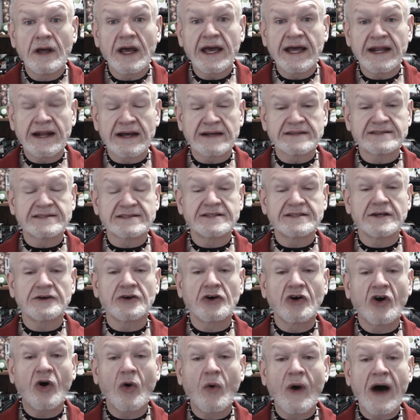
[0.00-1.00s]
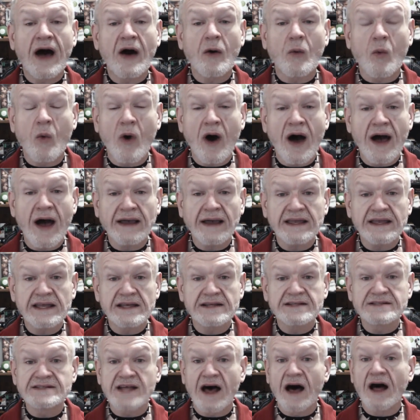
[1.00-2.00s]
And I still go out
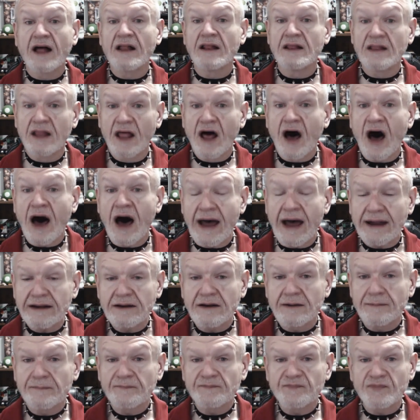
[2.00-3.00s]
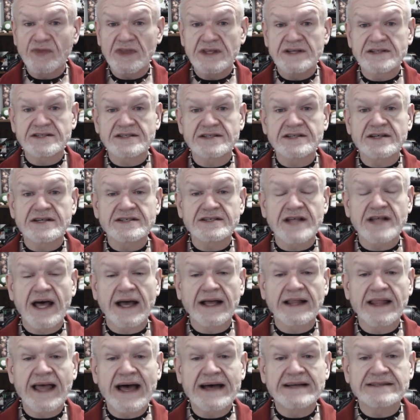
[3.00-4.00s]
walkies a lot. It's just
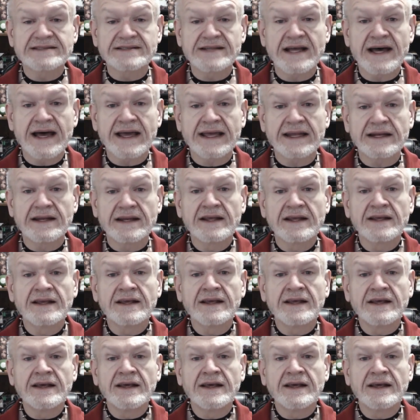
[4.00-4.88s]
like last night.